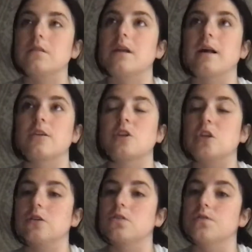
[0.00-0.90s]
It actually
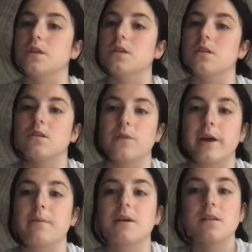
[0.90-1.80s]
goes a very long
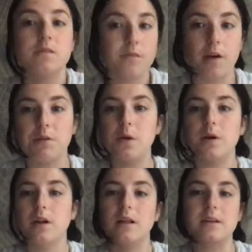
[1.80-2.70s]
way, because if everyone
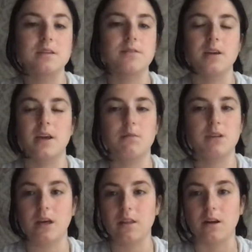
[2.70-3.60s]
collectively came
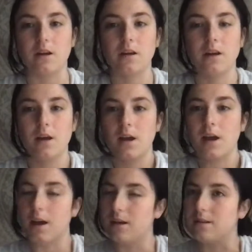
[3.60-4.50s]
together
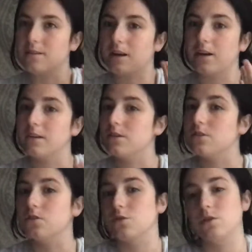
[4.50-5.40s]
and decided to
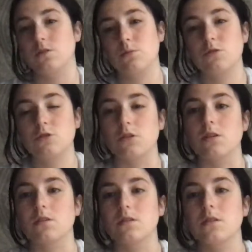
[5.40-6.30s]
use reusable
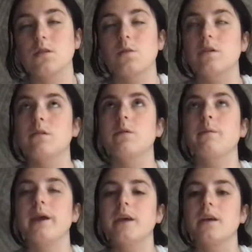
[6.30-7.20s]
straws, we would be
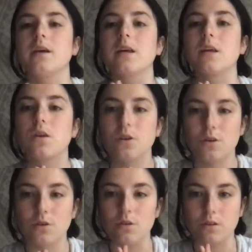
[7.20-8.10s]
making a
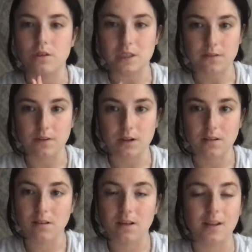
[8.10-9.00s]
huge difference.
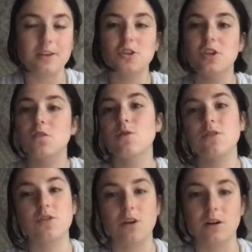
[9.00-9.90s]
And that's just with
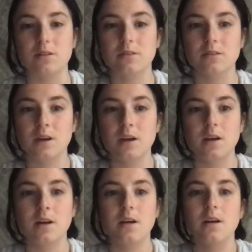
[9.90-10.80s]
straws.
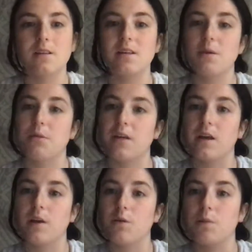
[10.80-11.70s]
Same
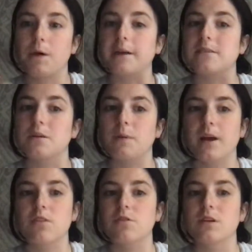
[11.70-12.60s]
thing with plastic
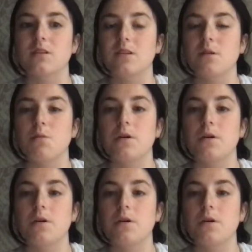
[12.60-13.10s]
bags, for example.